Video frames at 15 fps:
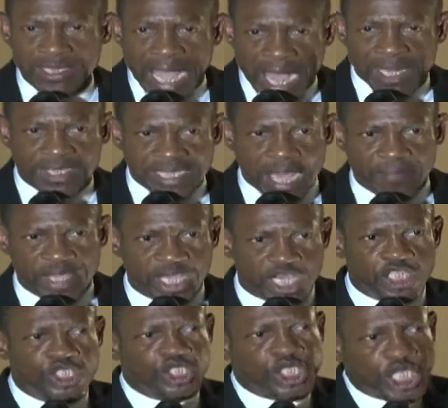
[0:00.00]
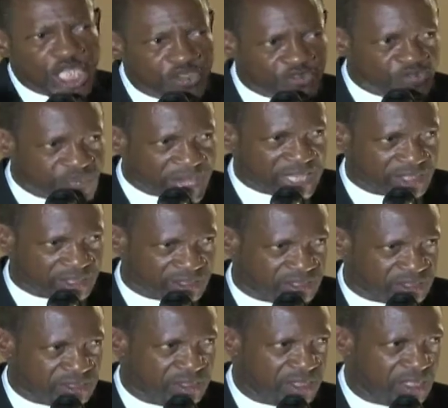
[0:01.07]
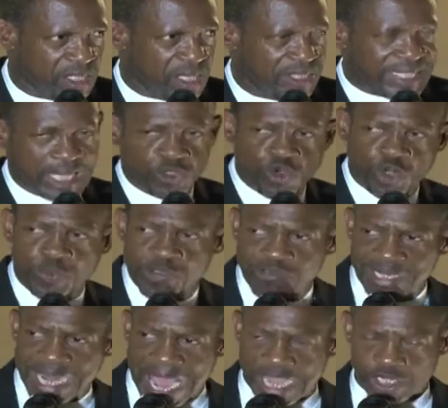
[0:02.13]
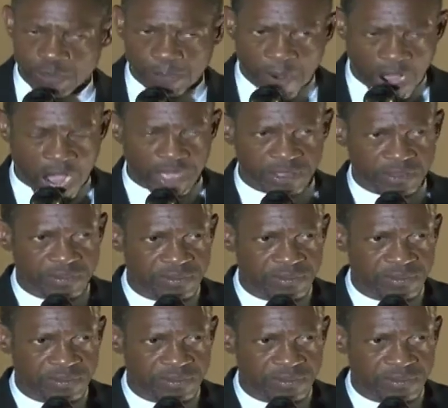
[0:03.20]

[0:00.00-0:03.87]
academic achievement that could be relied upon.